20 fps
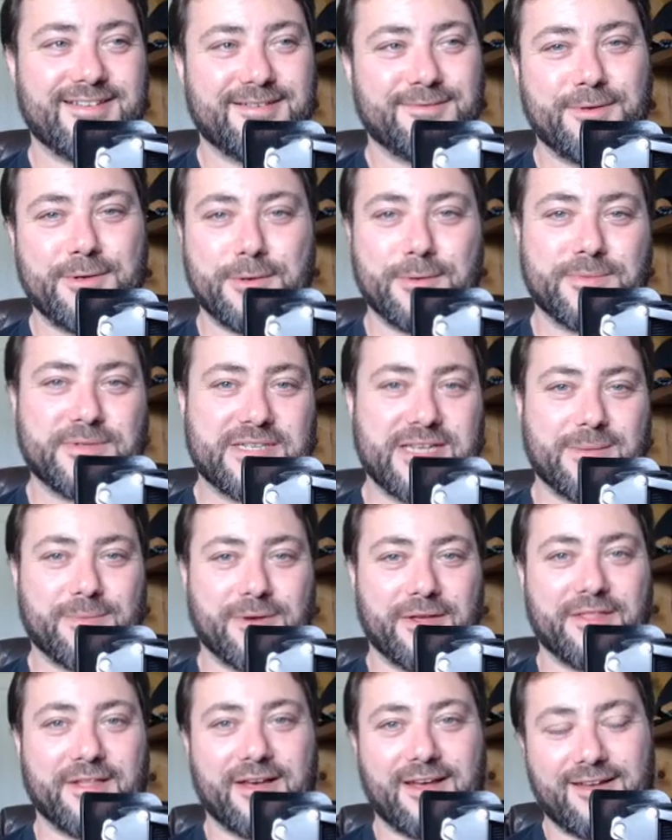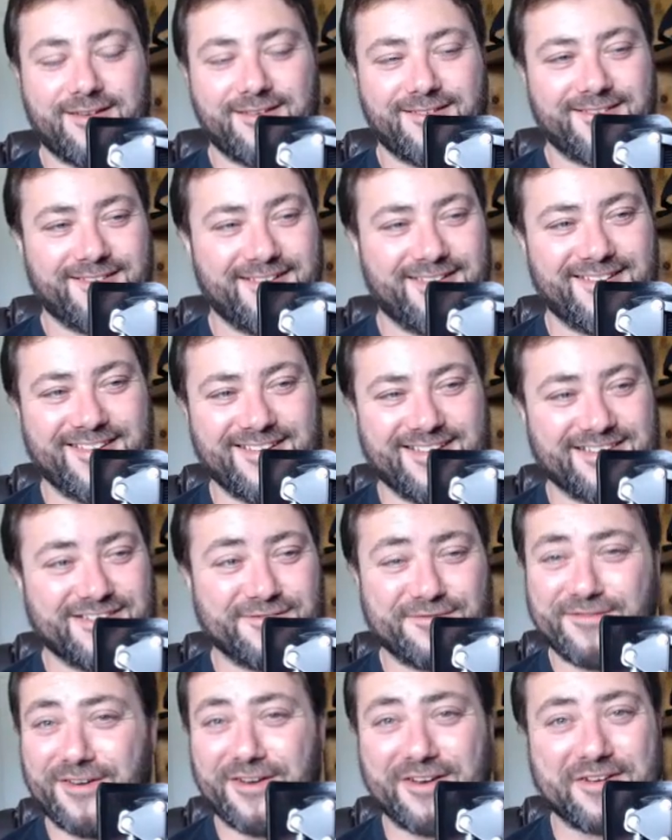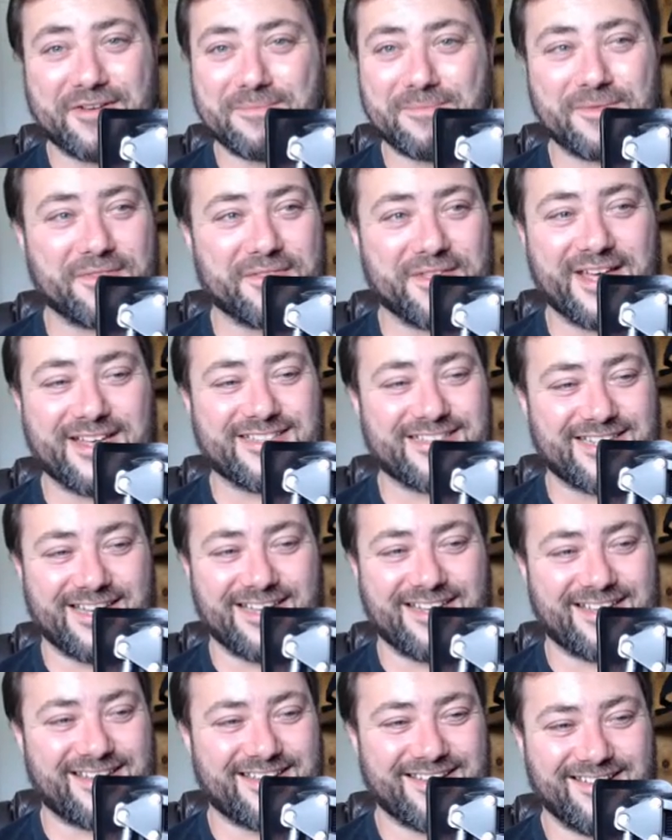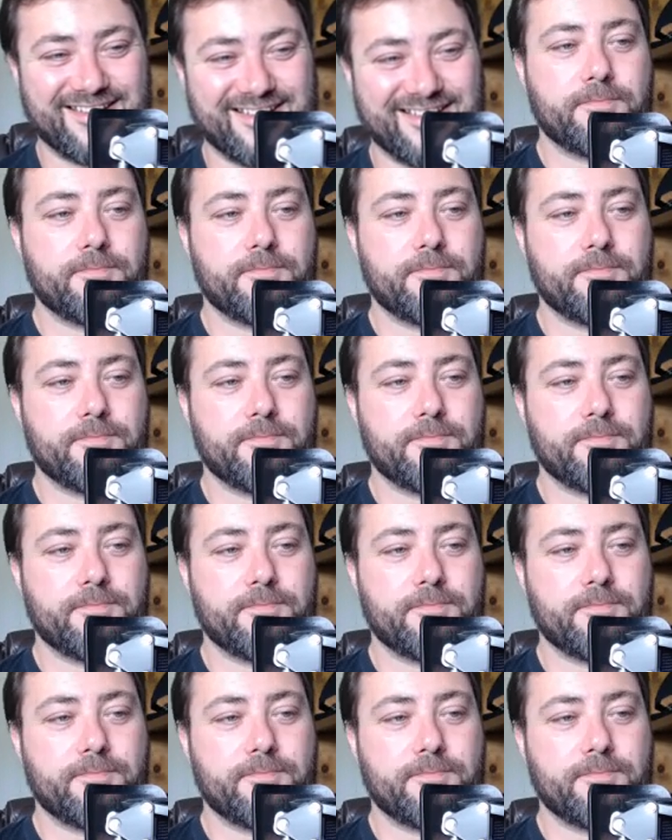Were you upset by that? It's fucking pathetic.